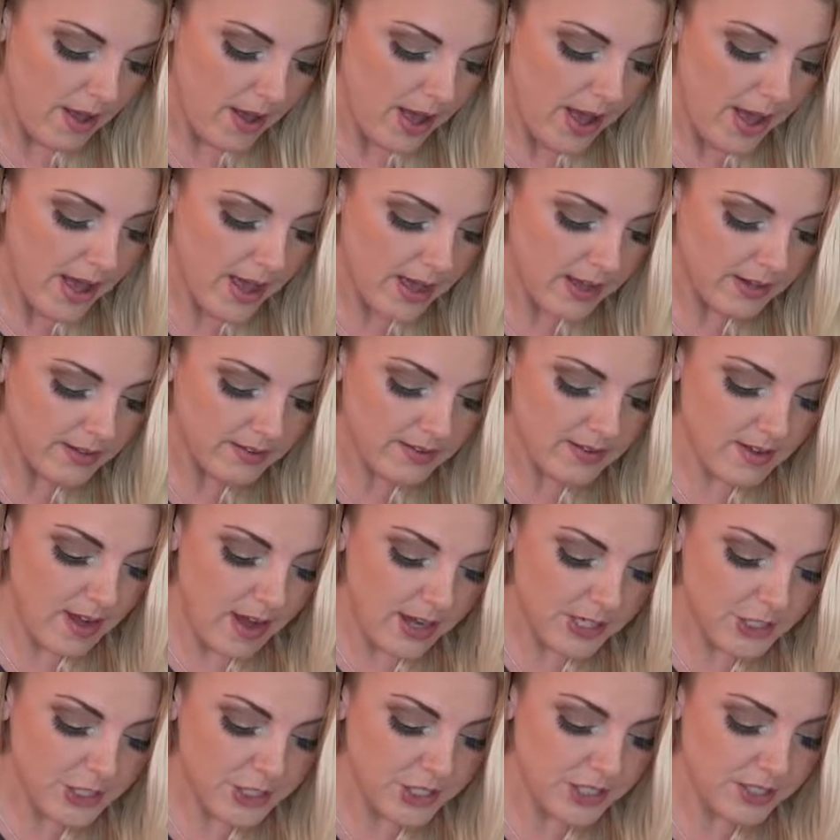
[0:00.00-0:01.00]
And
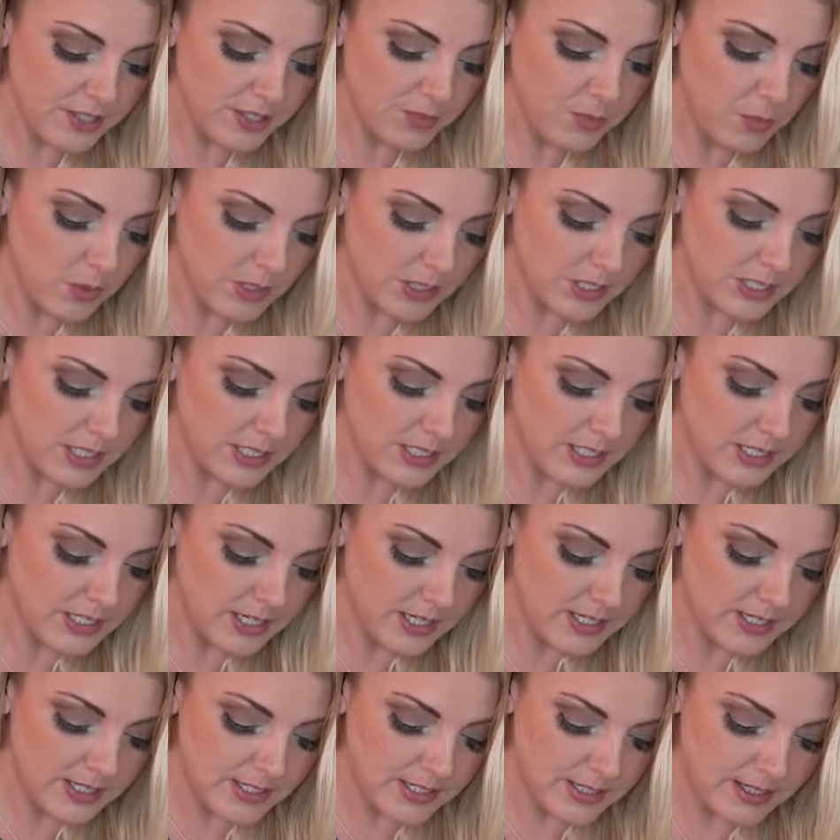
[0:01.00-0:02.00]
I just want to
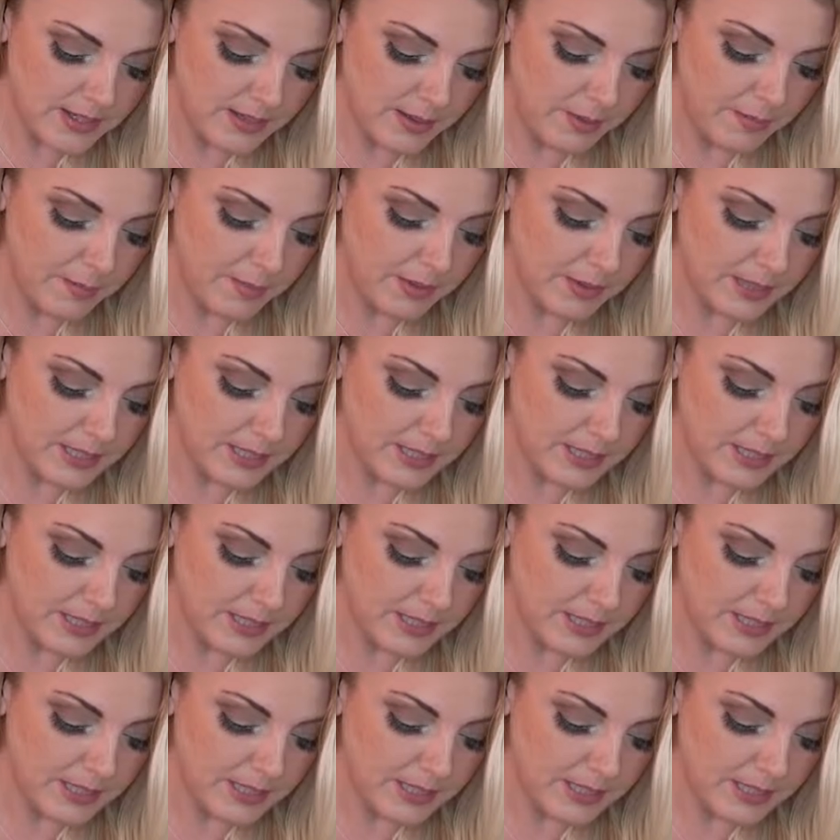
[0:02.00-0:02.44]
dust them